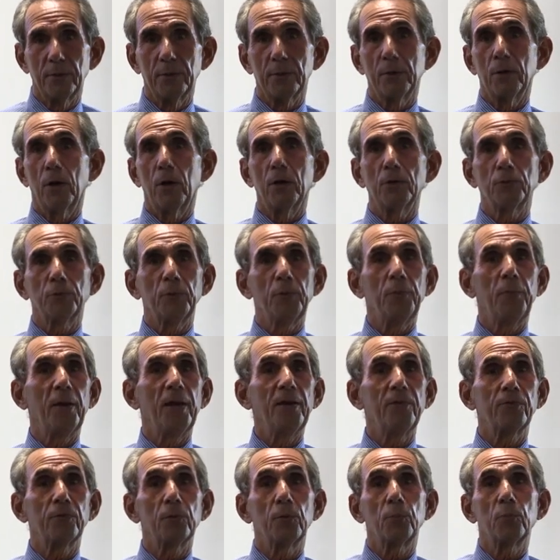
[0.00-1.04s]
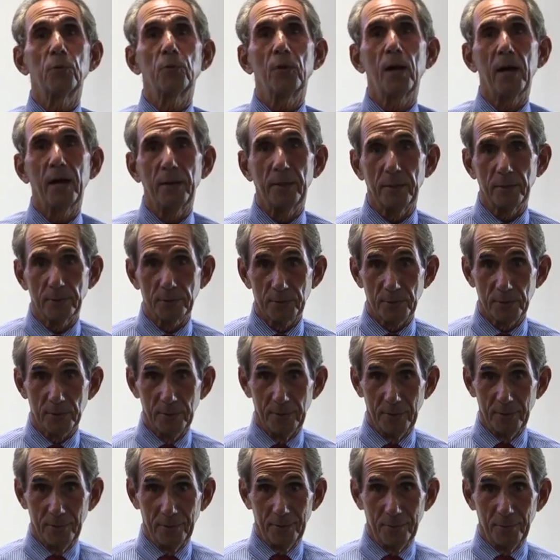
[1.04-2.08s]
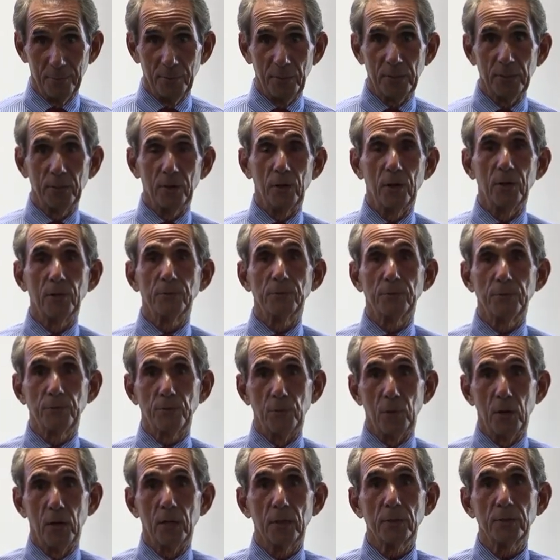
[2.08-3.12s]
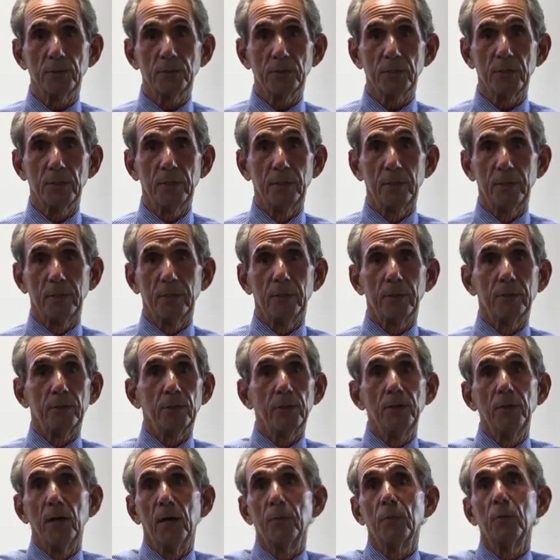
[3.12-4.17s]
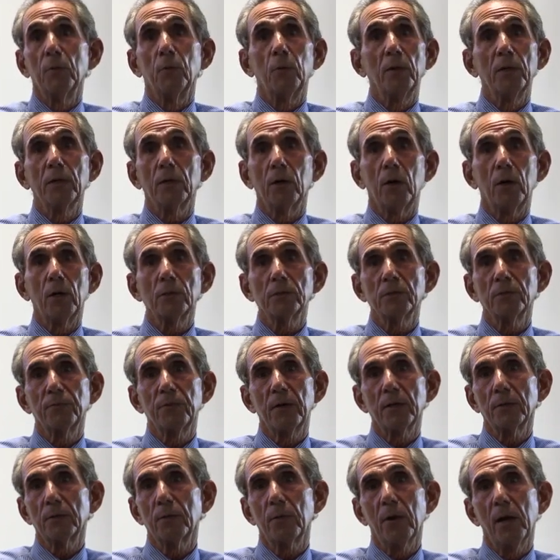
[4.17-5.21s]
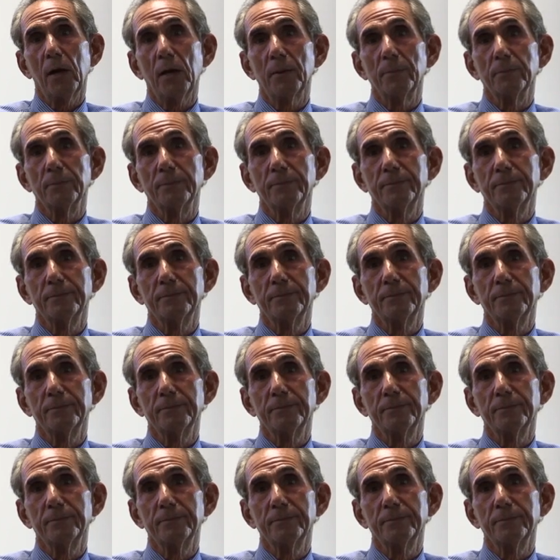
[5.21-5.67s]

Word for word: the cost we pay for products, because drugs, the number one cause of our crime.